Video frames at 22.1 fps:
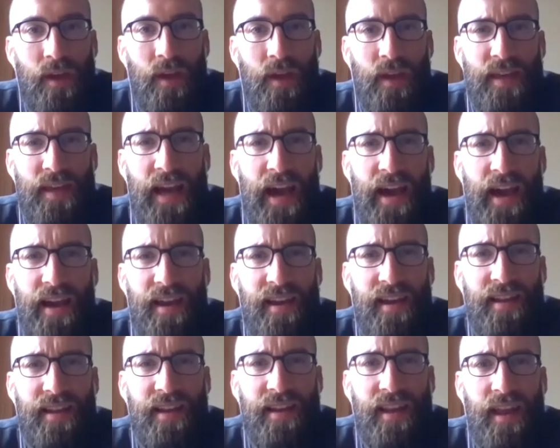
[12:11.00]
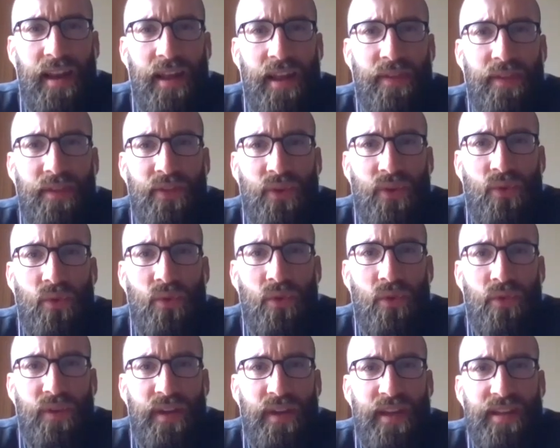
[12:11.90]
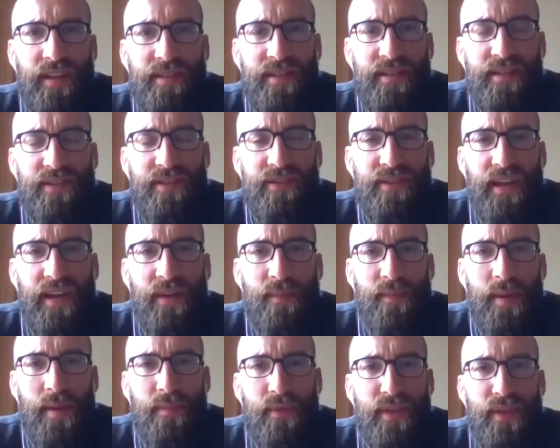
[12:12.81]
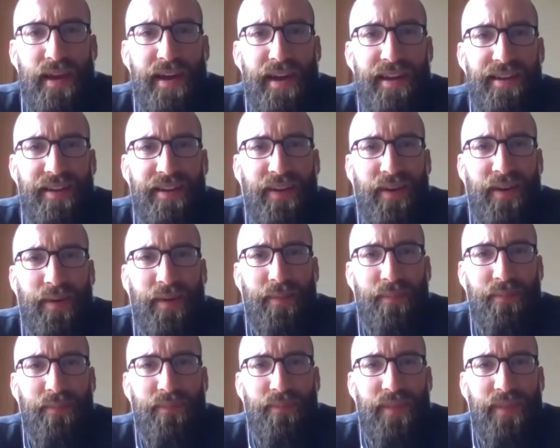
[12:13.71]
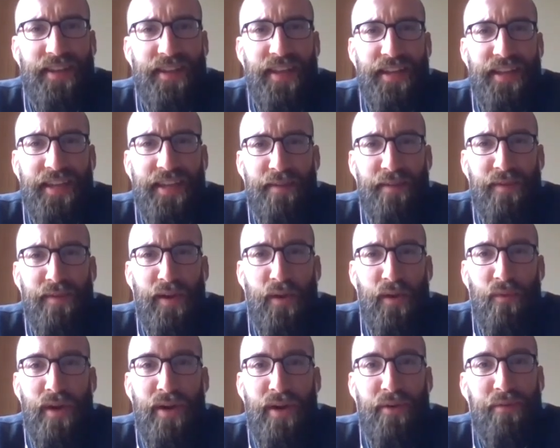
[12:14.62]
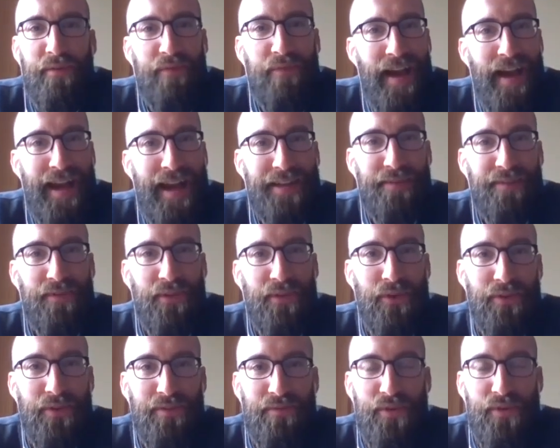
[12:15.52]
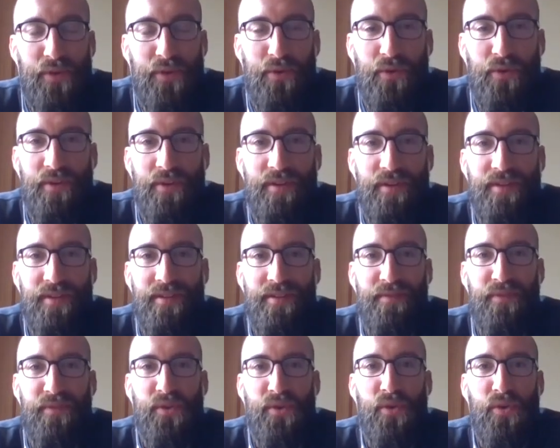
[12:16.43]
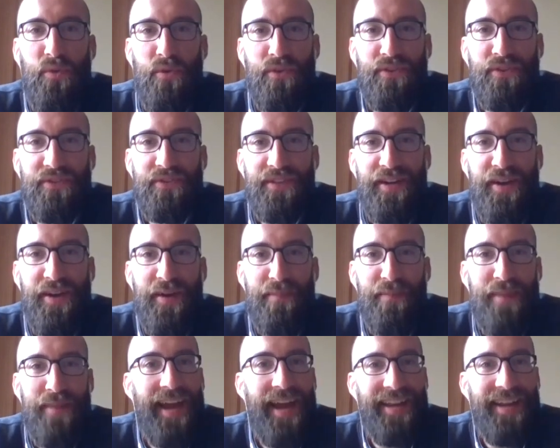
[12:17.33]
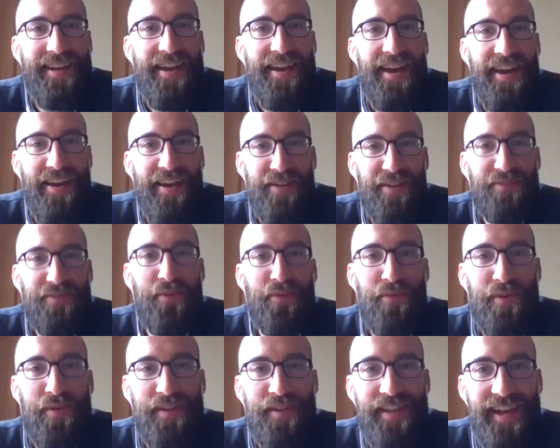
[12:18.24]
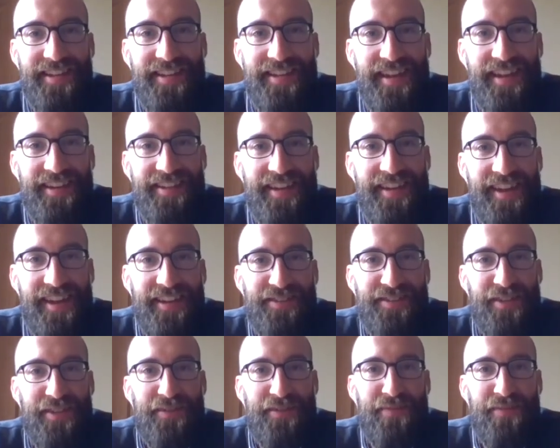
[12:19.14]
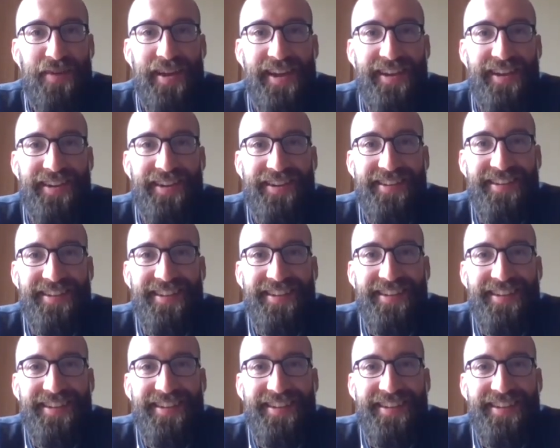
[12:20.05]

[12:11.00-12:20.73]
Yeah, and I think the cool thing is I remember that 10K very well. In fact, for those of you viewers, Matt and I also were in that 10K at Susquehanna.